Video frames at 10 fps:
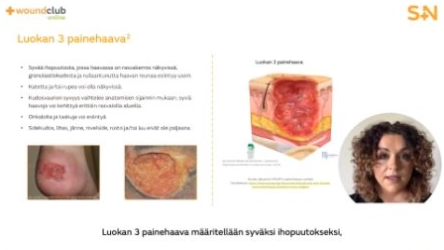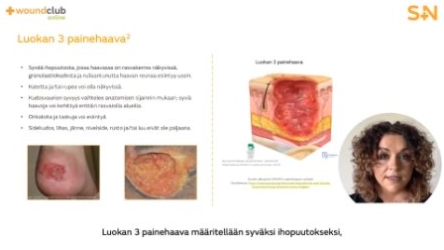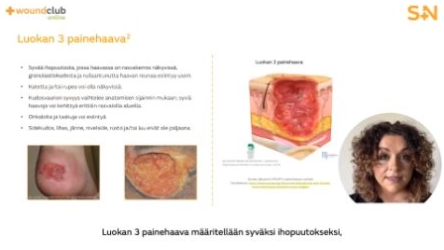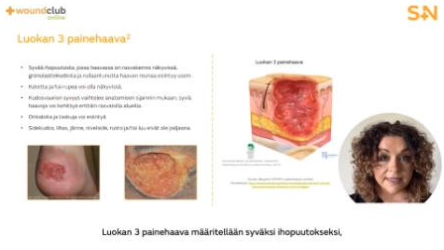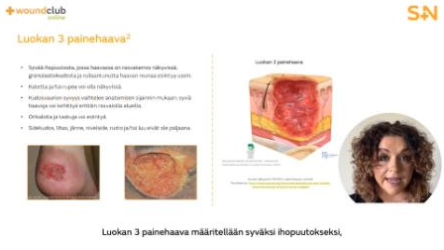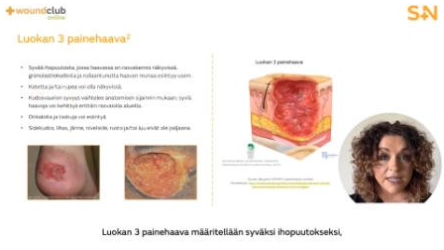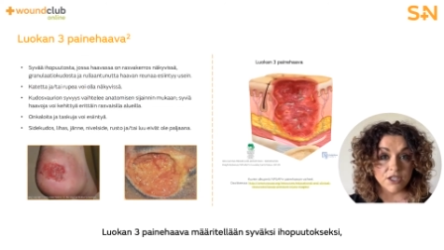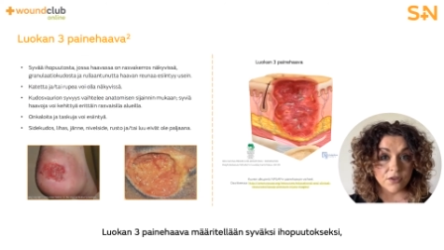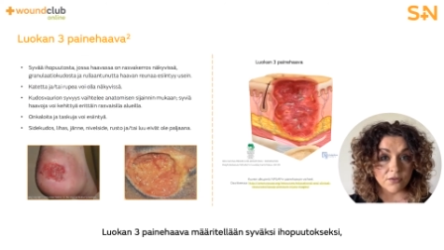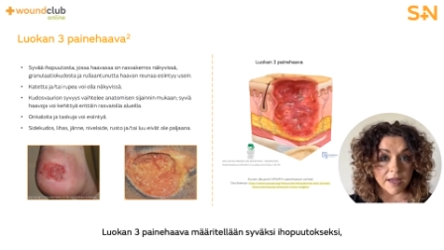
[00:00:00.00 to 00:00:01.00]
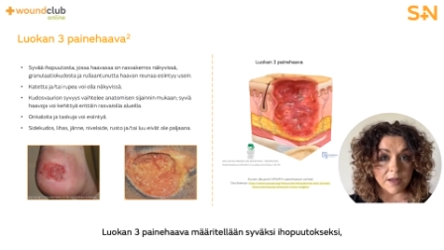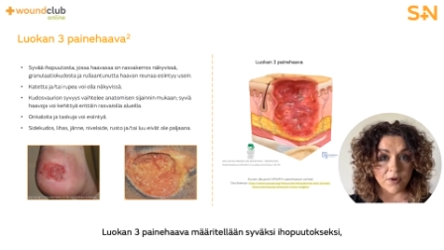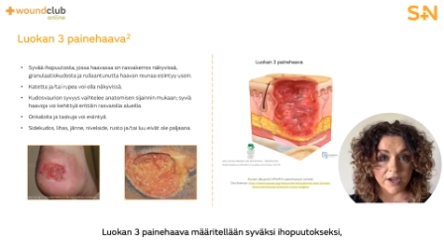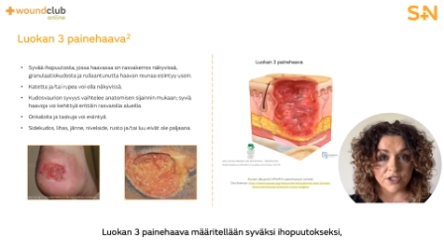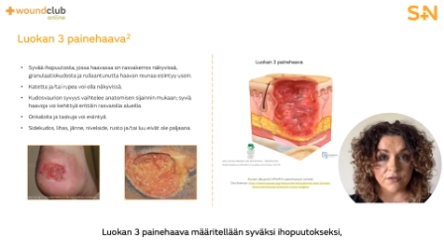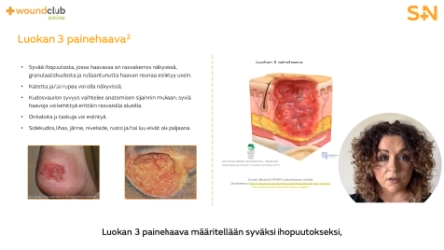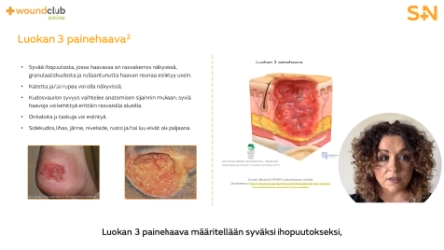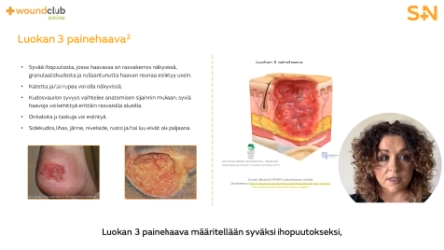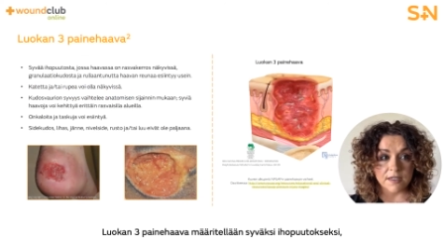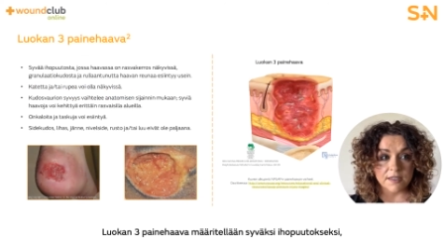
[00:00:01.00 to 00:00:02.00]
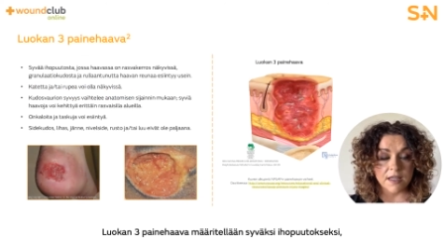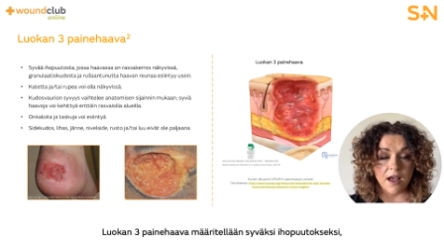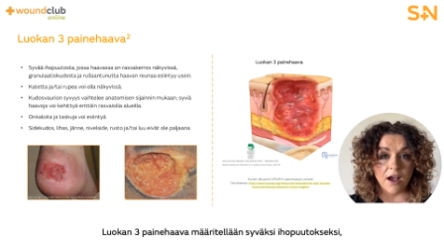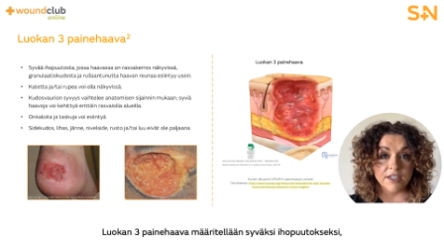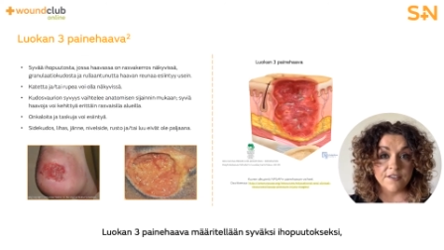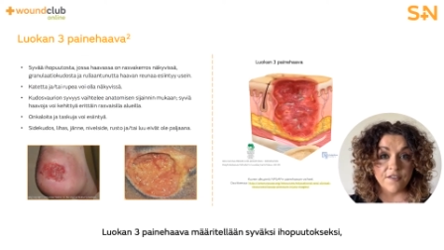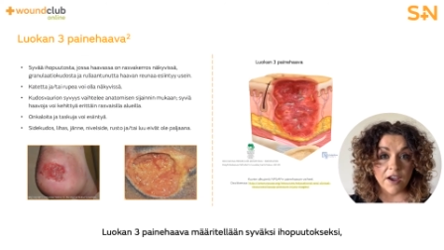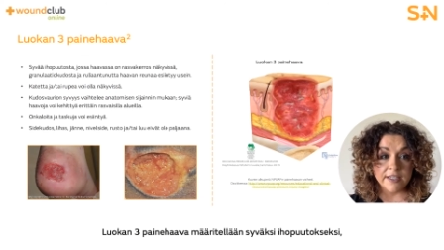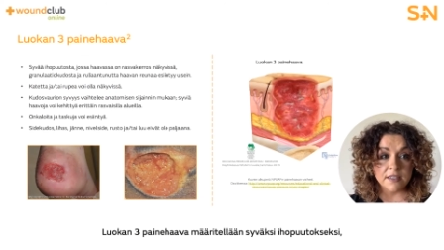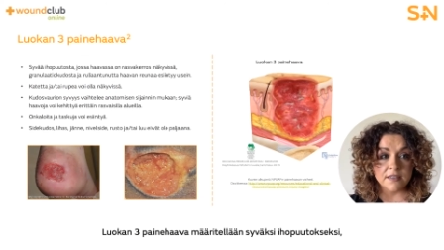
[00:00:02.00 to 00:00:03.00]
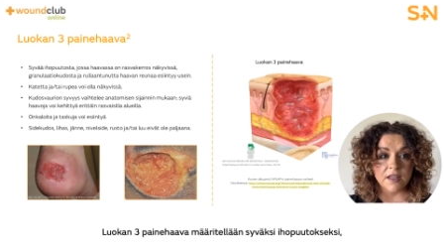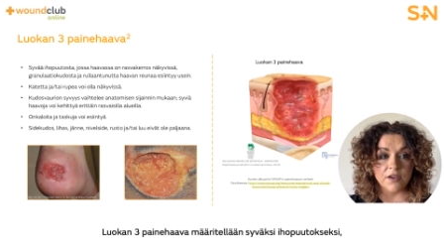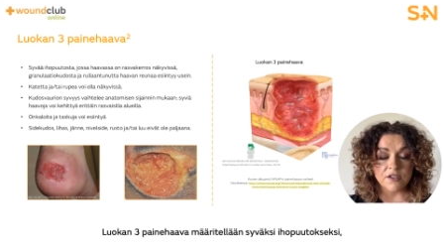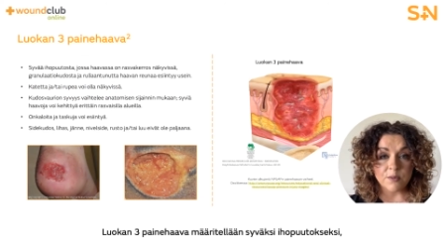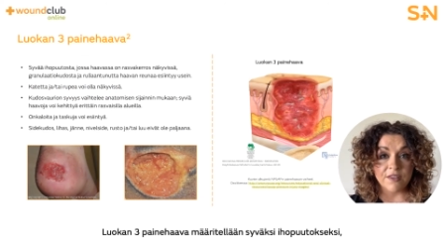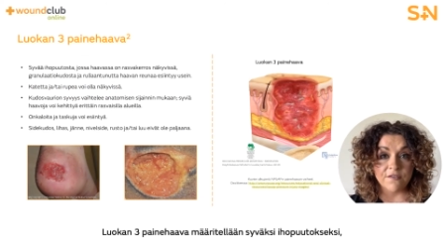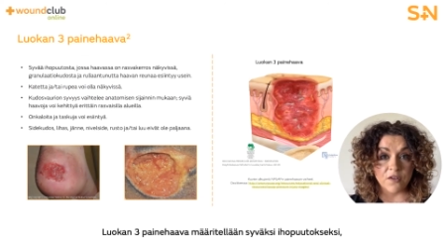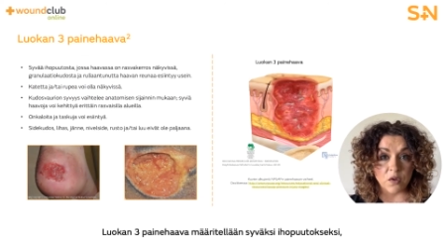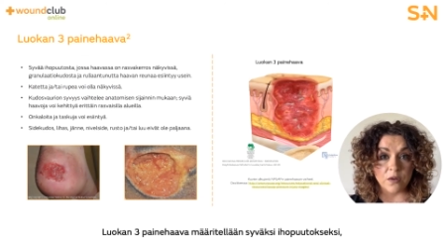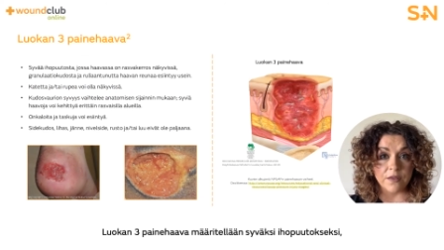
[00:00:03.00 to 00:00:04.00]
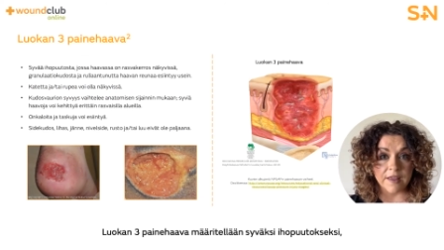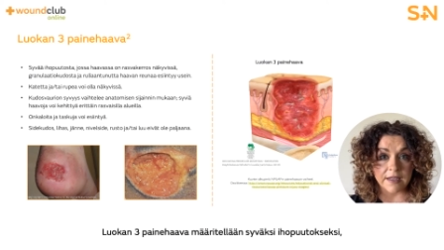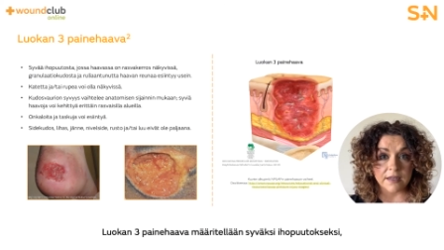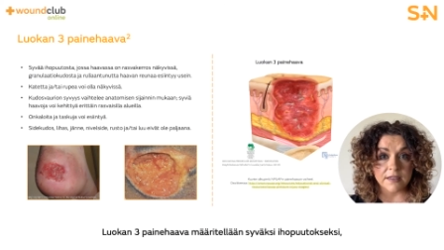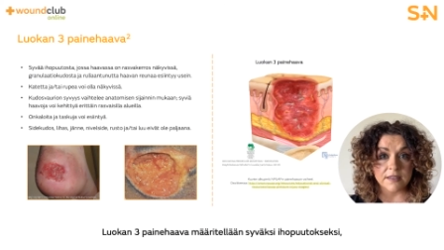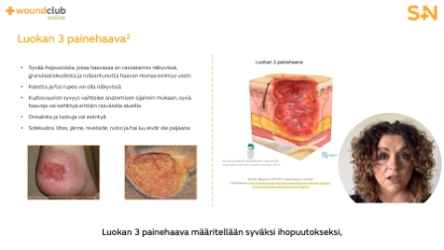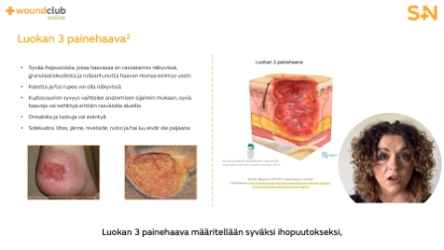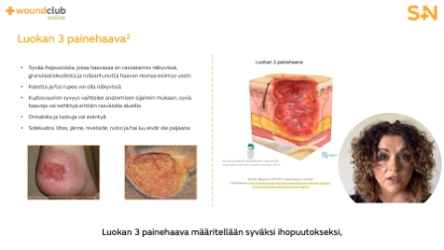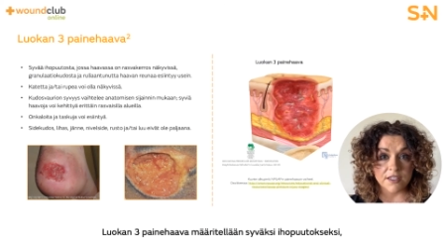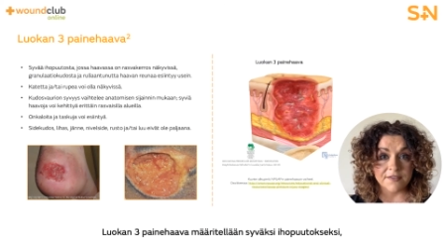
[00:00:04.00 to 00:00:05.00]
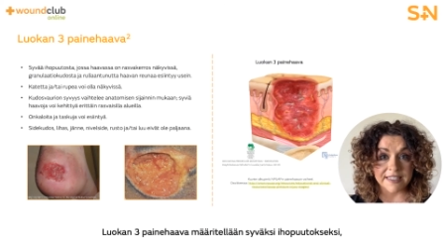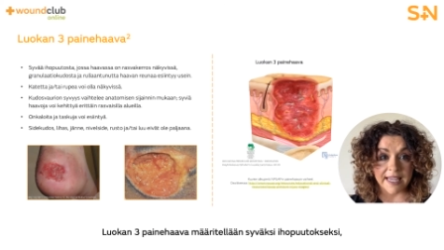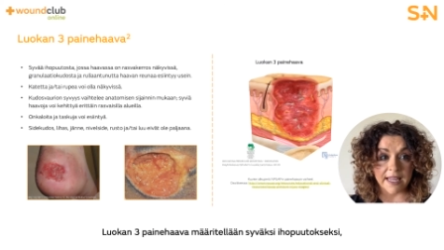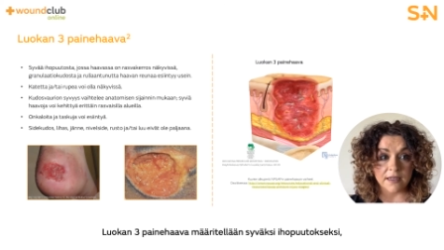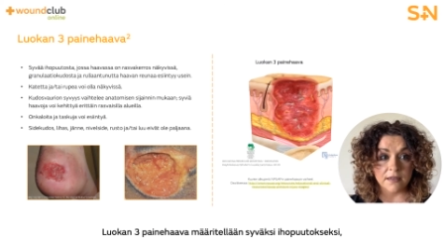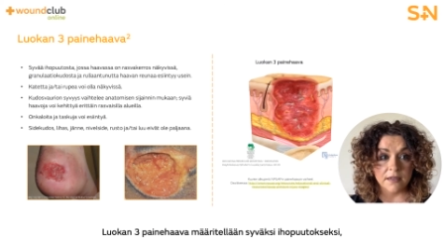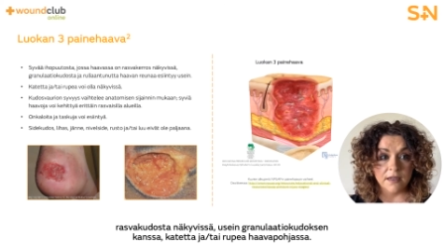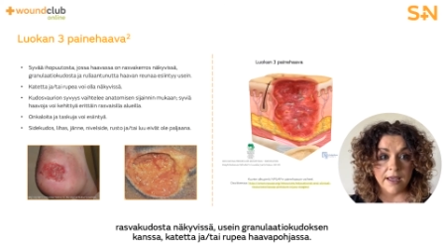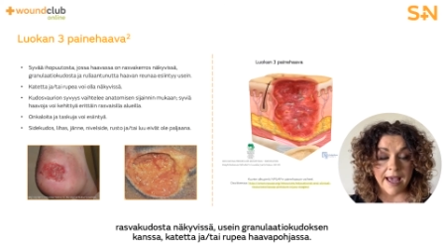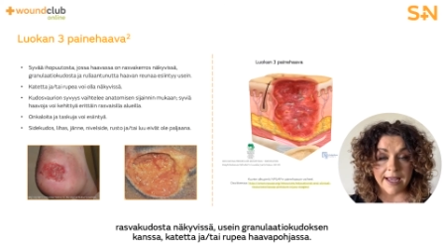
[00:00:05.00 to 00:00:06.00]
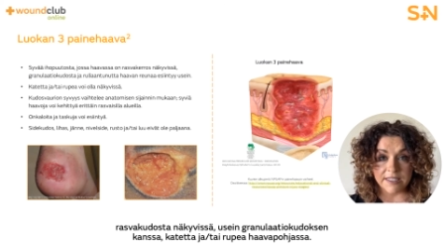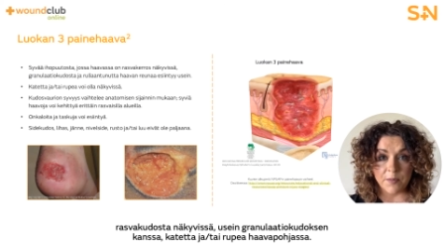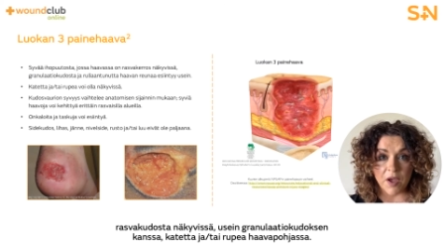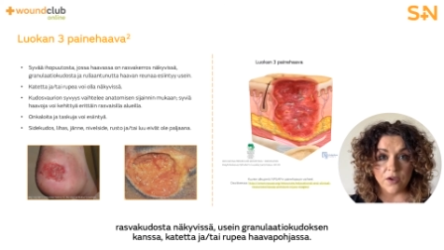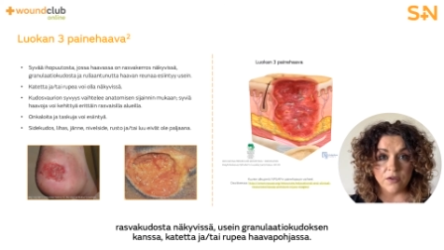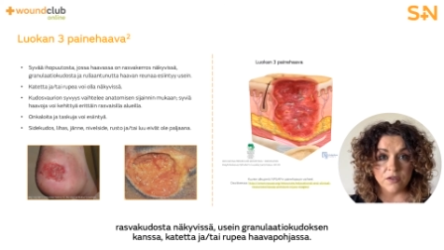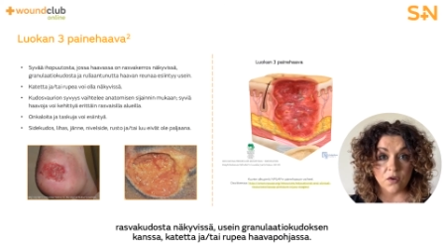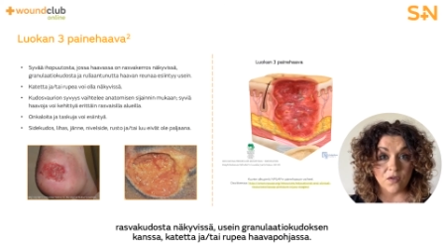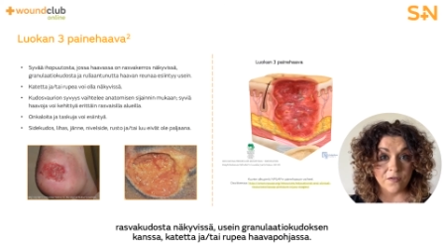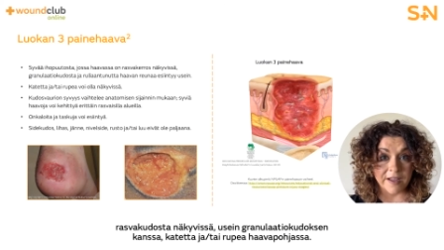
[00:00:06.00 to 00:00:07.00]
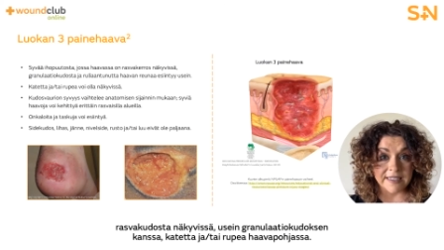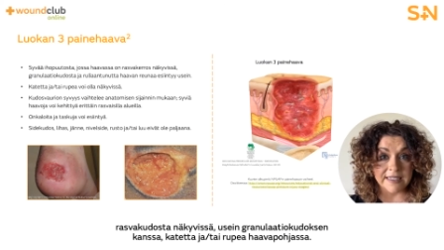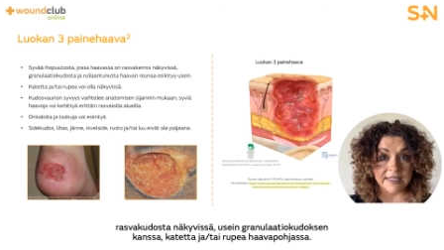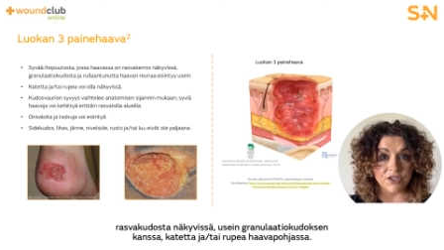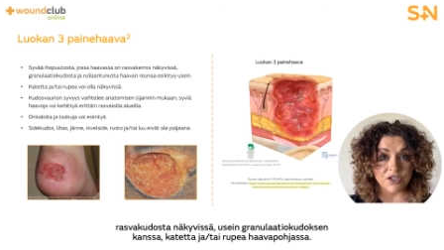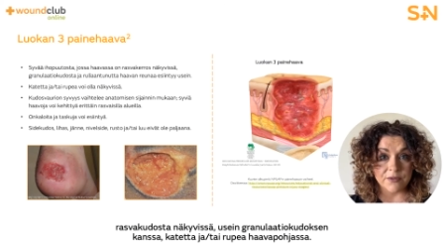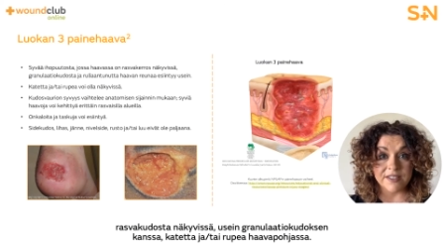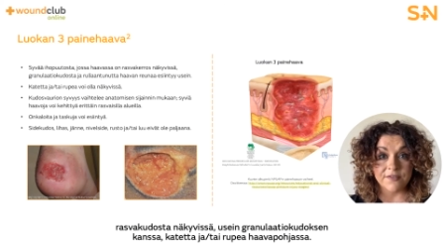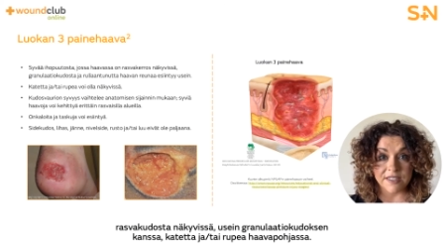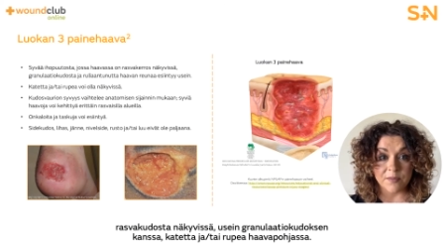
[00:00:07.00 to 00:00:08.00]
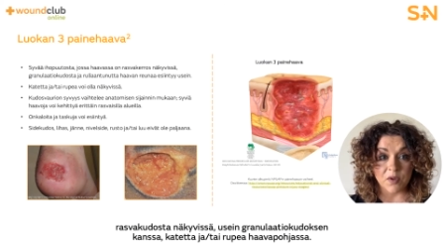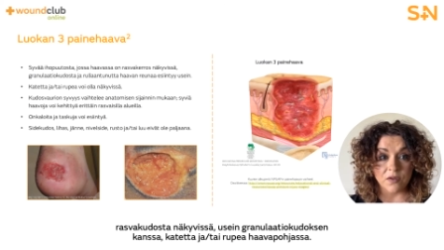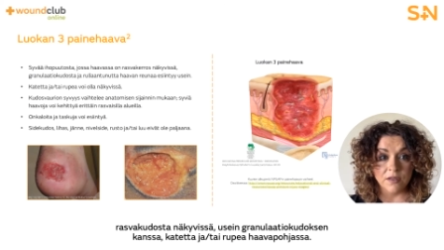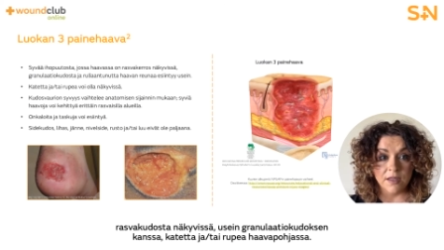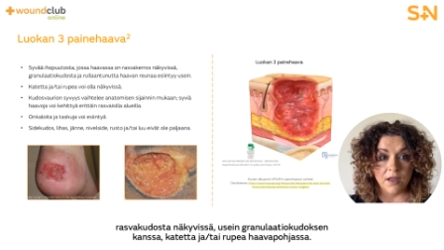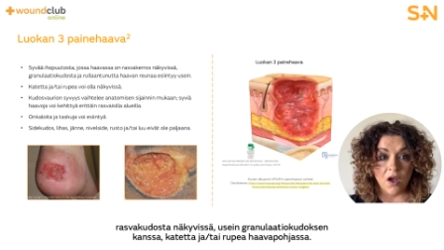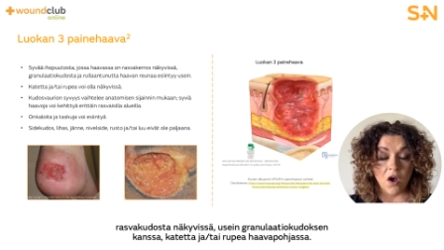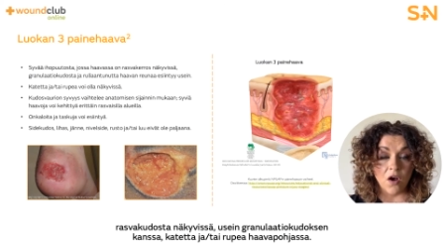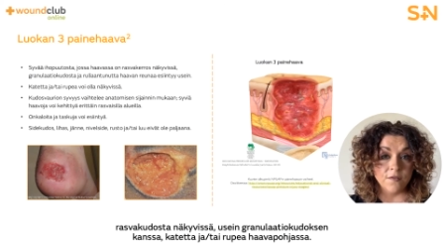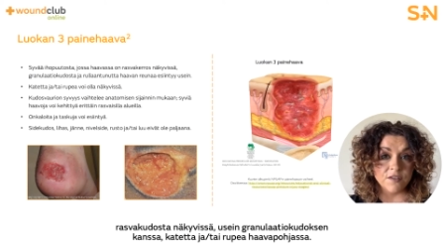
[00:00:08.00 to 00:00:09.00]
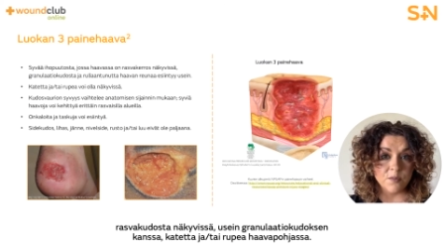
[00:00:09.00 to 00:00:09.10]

Category 3 pressure ulcers are defined as those with full thickness loss of skin. Adipose or fatty tissue is visible, often